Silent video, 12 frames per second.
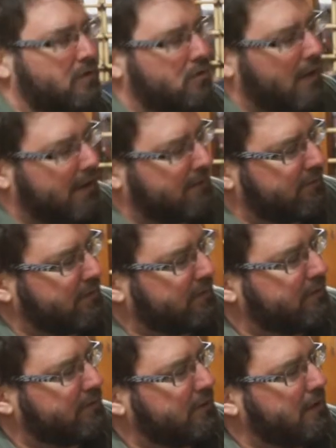
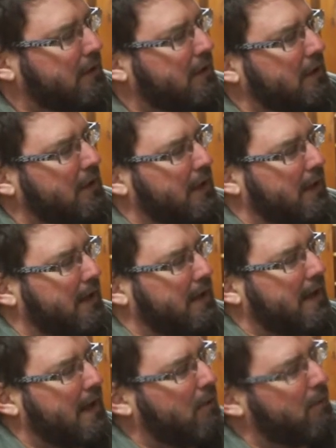attractiveness.
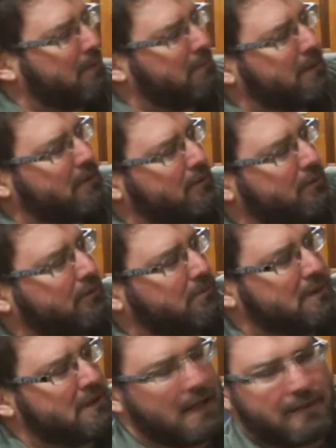And now what I'm going to do is
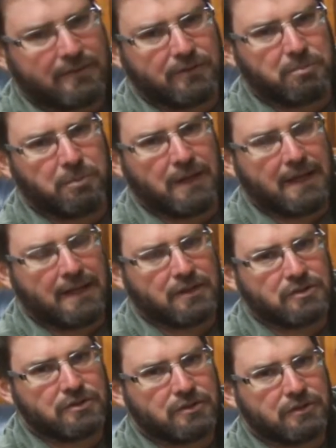I'm going to take this
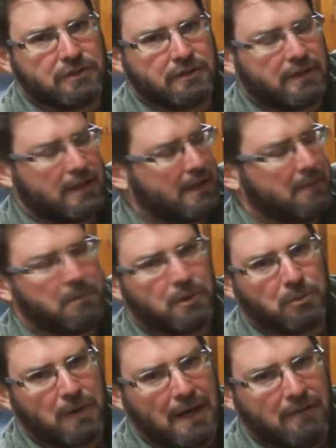branch and I'm going
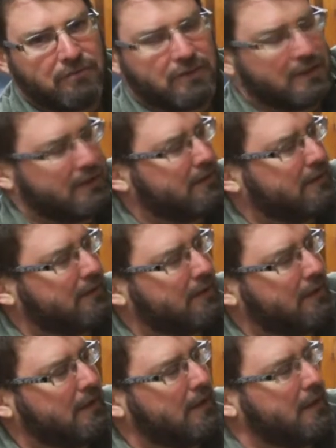to raffia it,
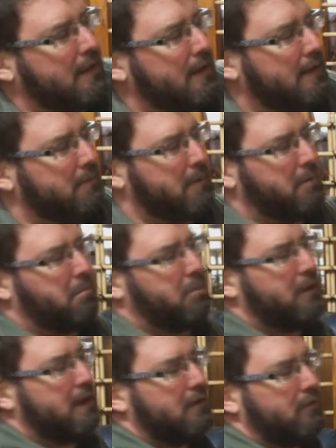and I'm going to
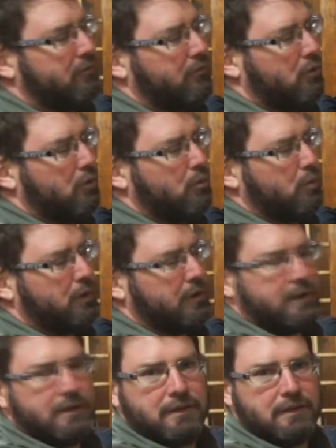bring it forward